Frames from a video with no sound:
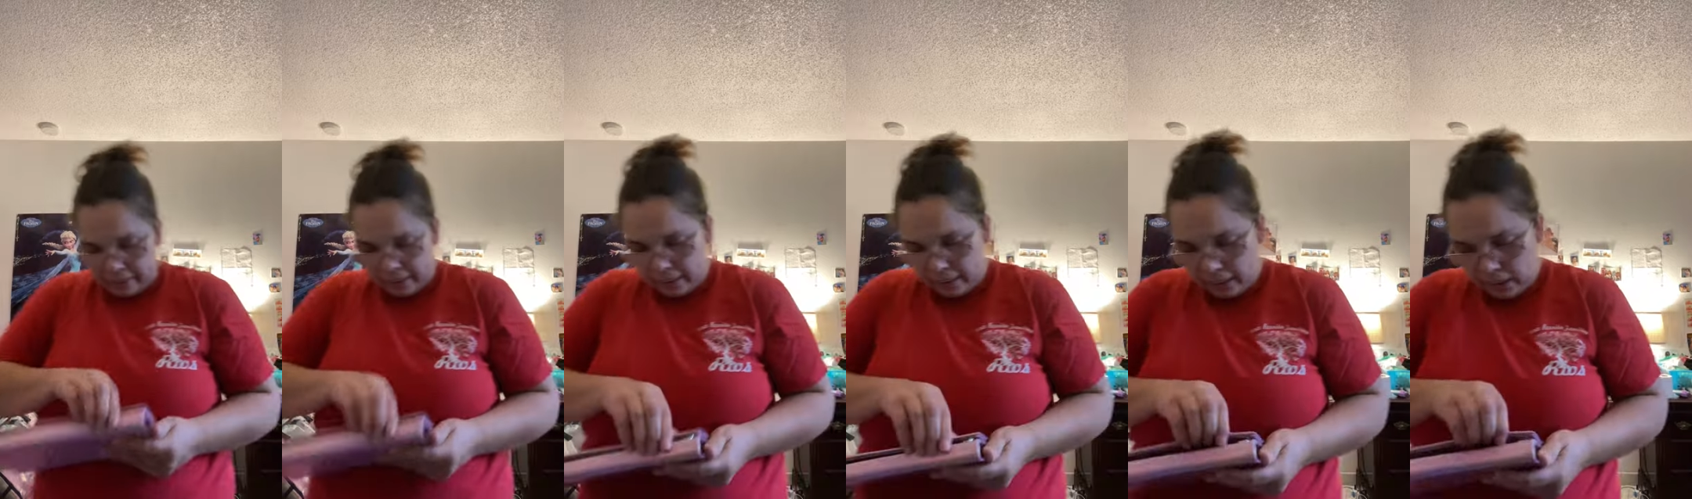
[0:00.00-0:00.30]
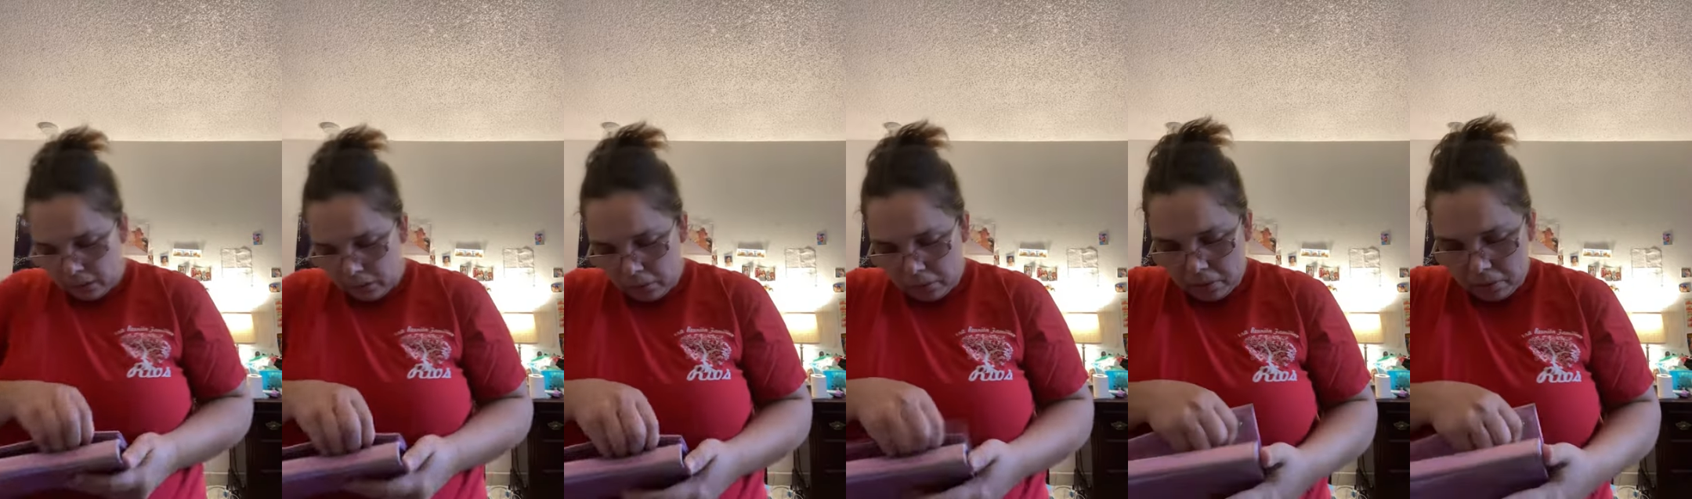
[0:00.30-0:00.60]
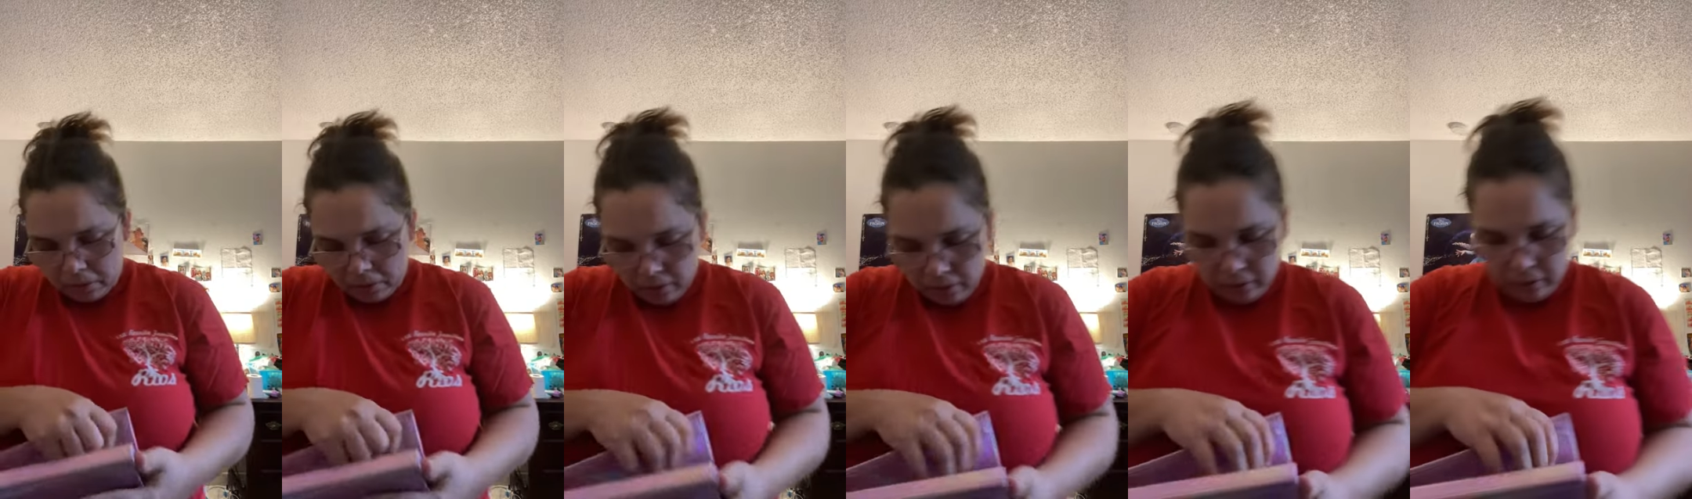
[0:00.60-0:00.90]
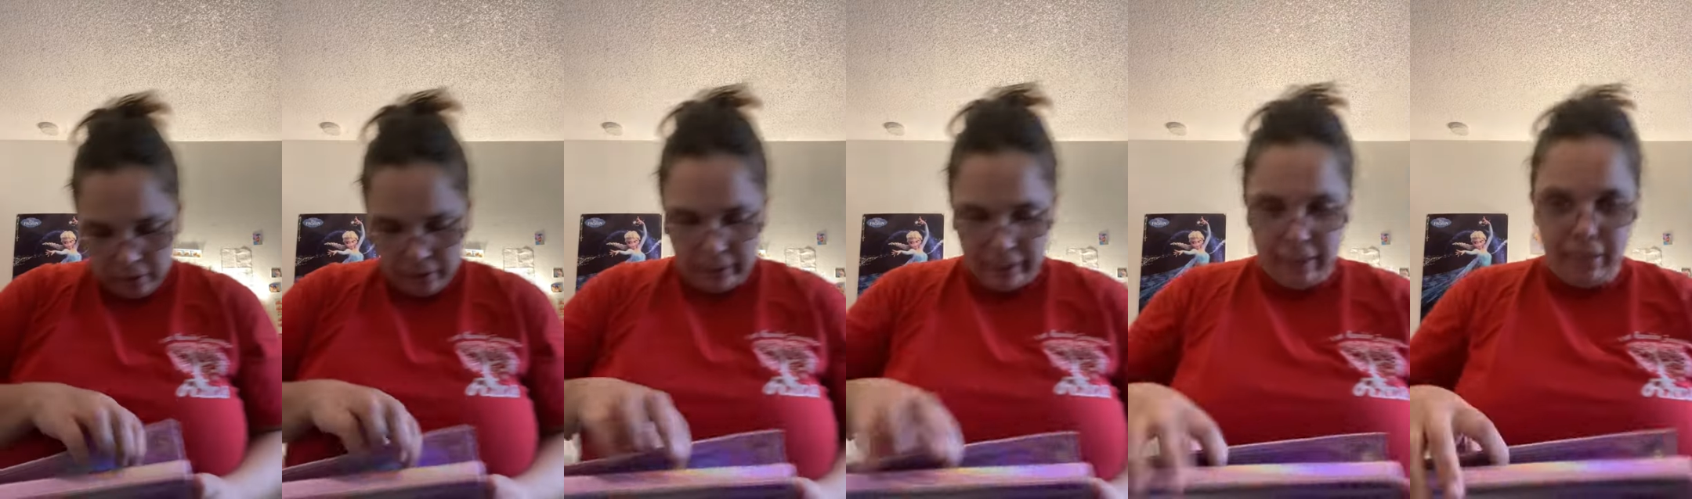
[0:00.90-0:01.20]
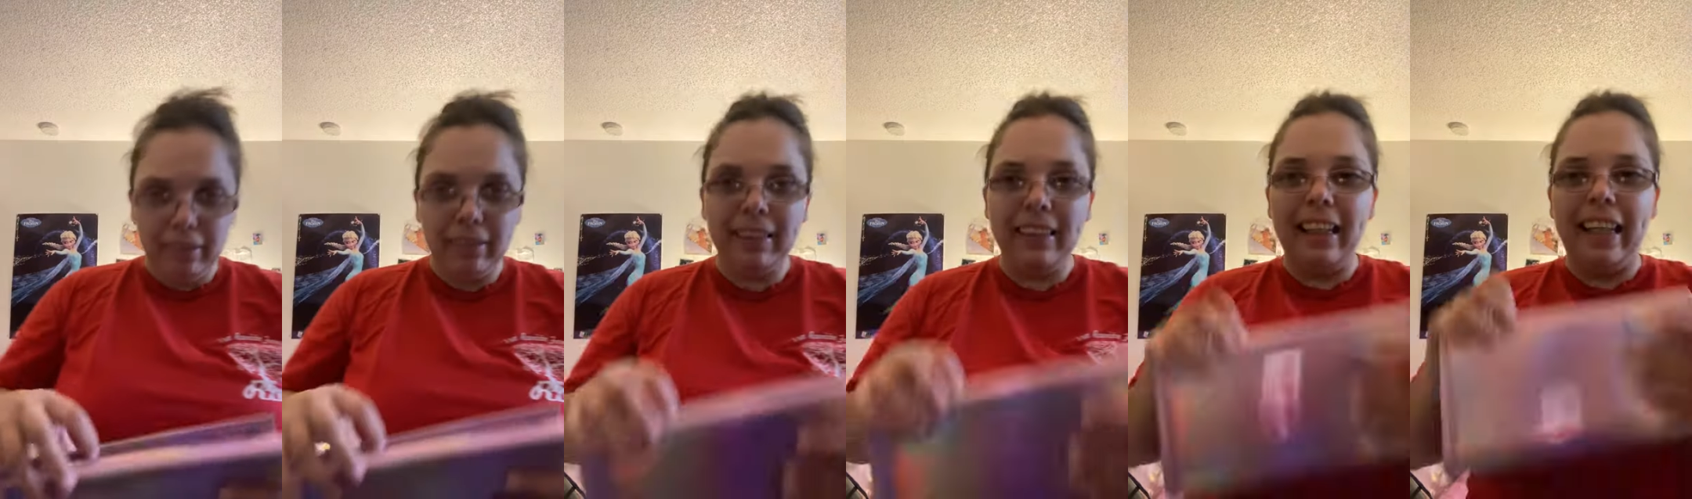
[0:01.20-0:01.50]
this too. It
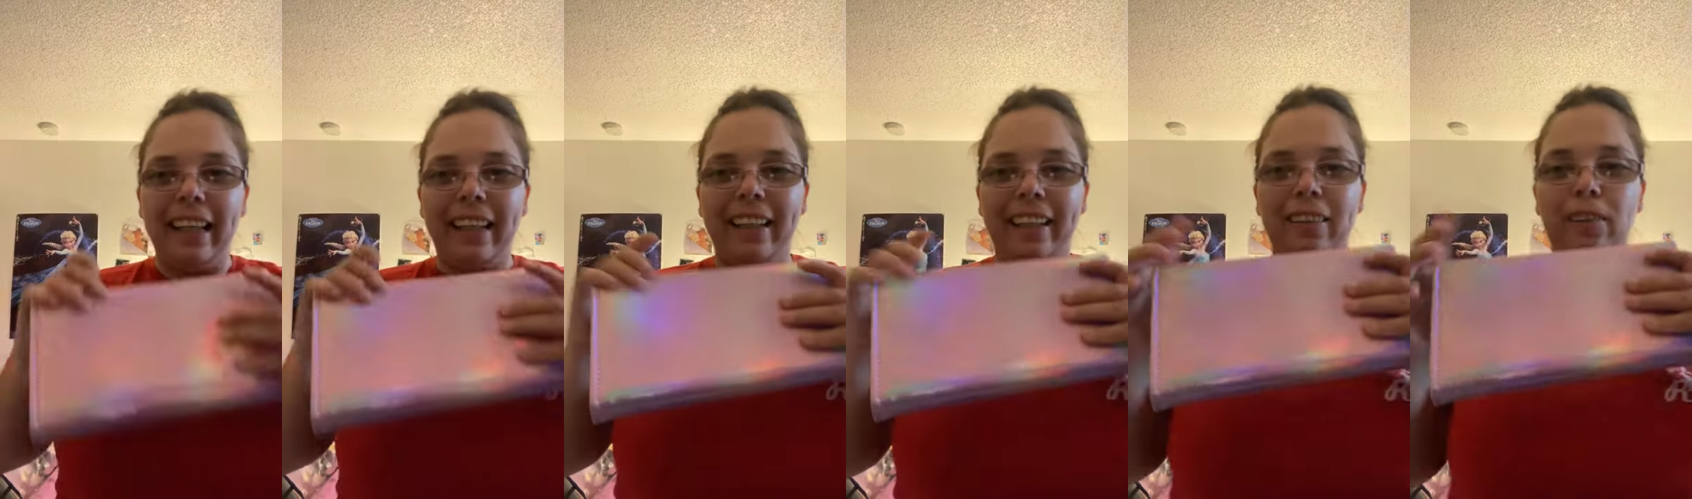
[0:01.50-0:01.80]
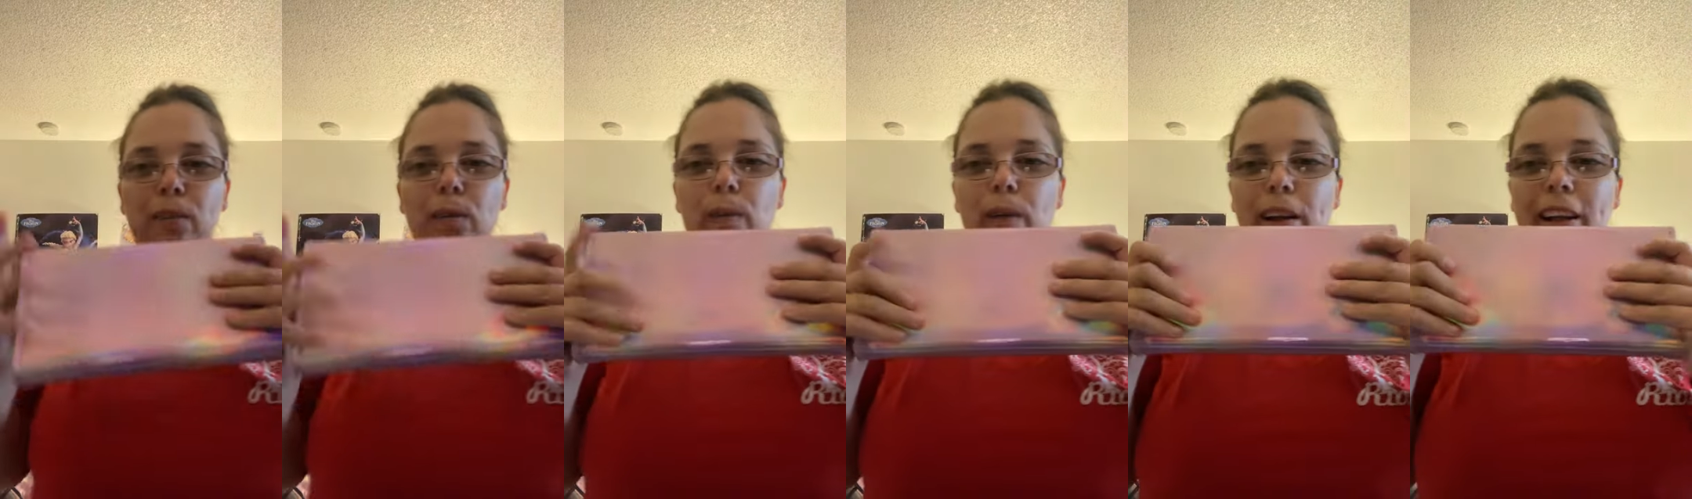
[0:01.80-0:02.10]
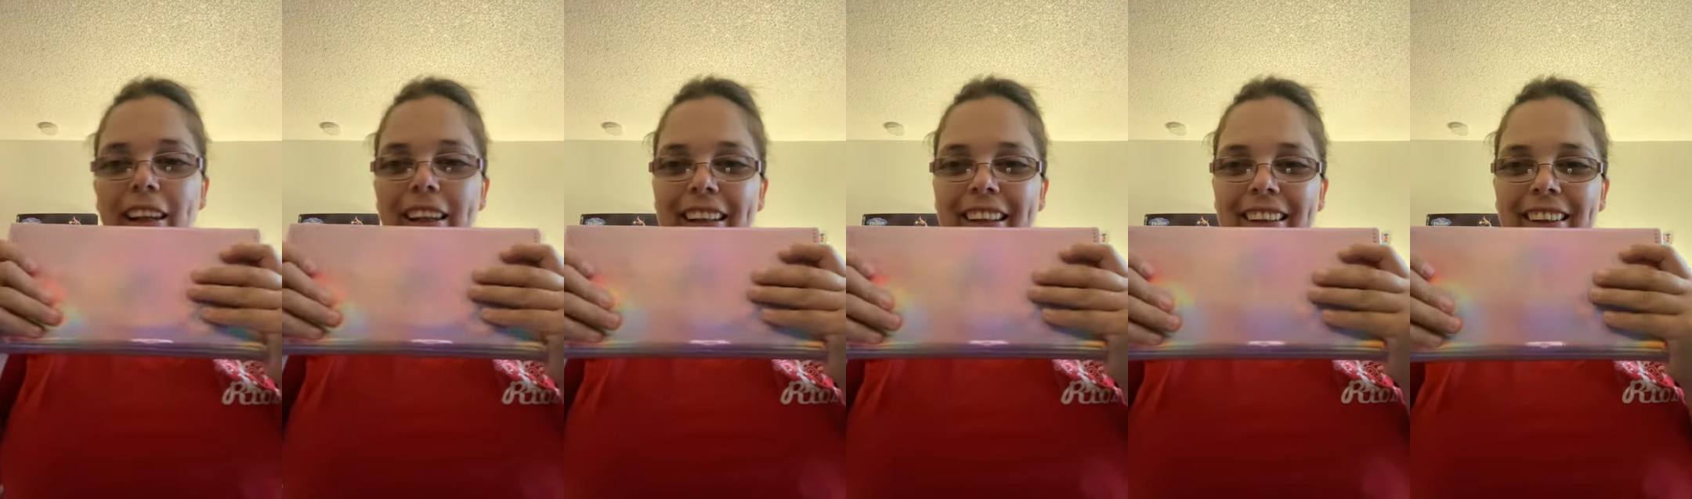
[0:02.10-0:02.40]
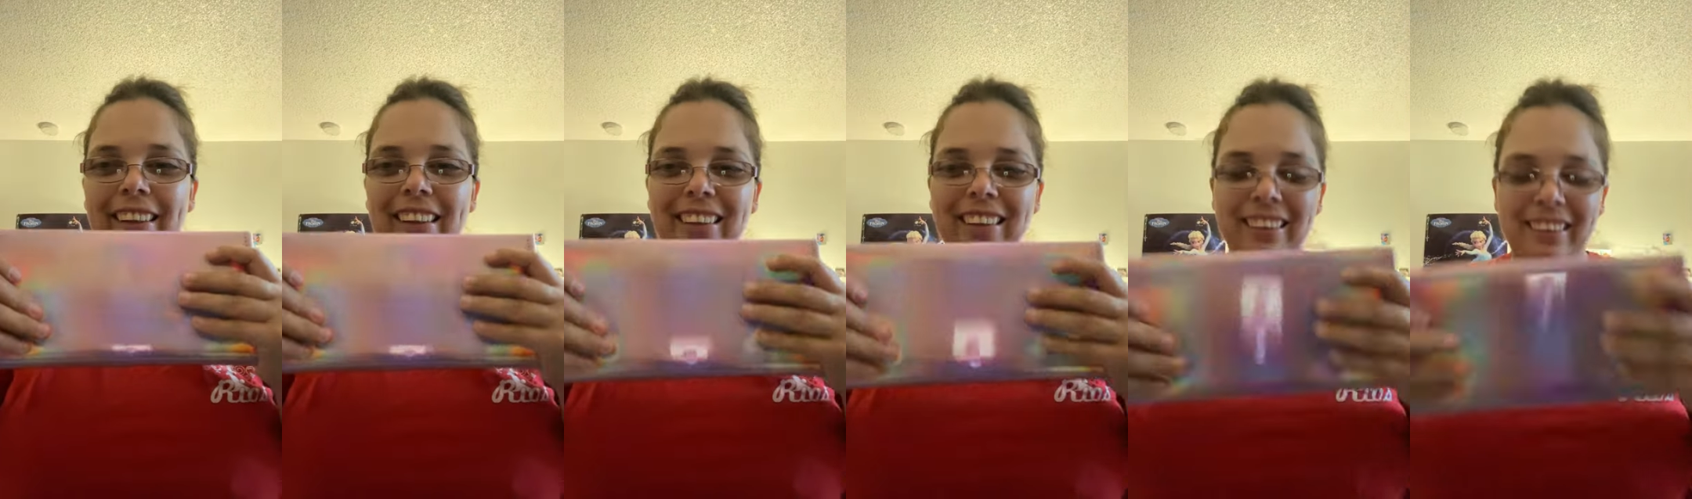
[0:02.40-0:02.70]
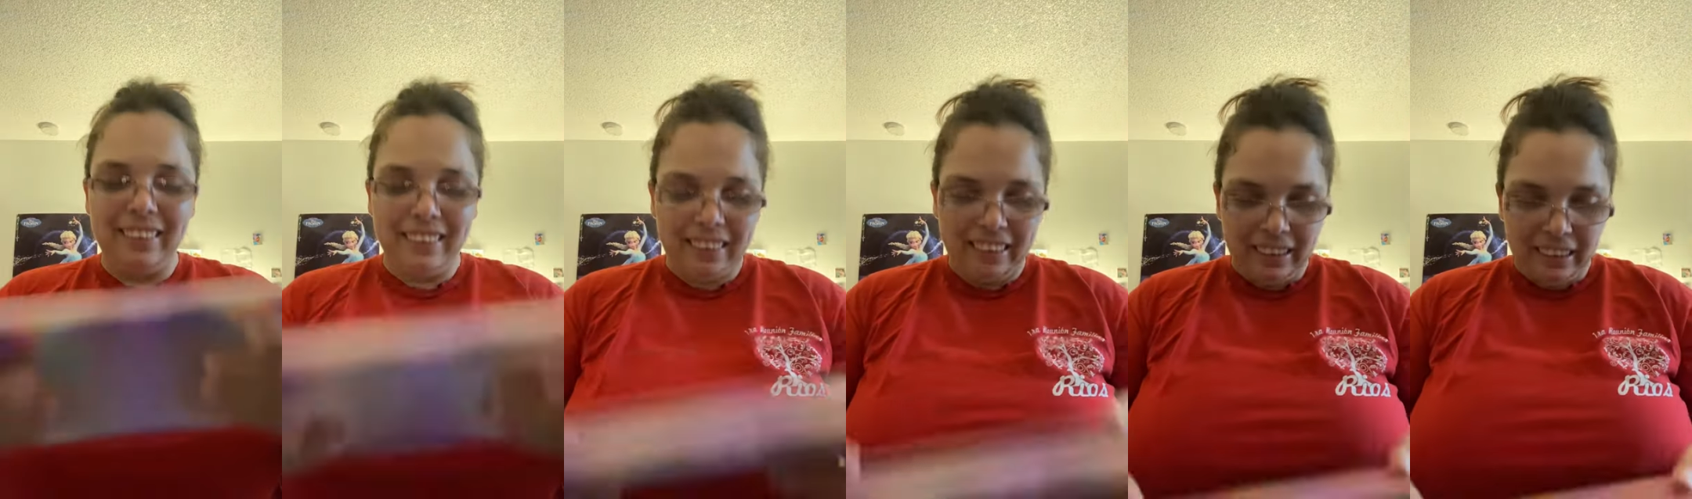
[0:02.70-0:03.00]
looks like a wallet,
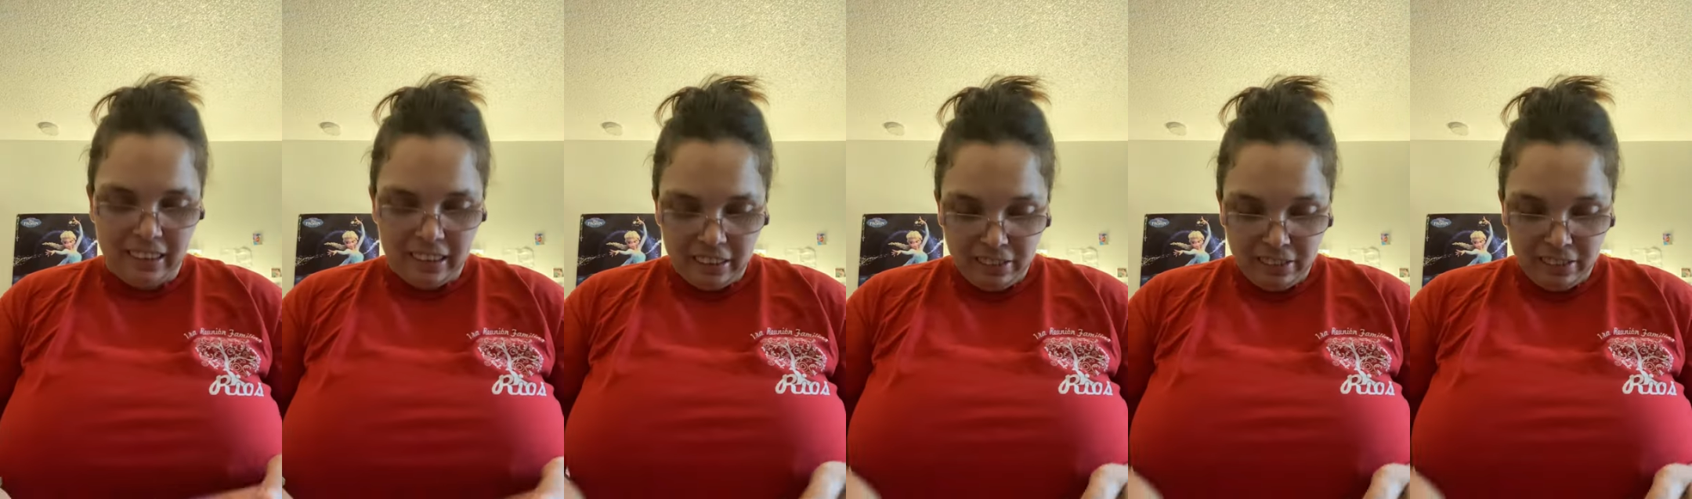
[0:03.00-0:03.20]
doesn't it?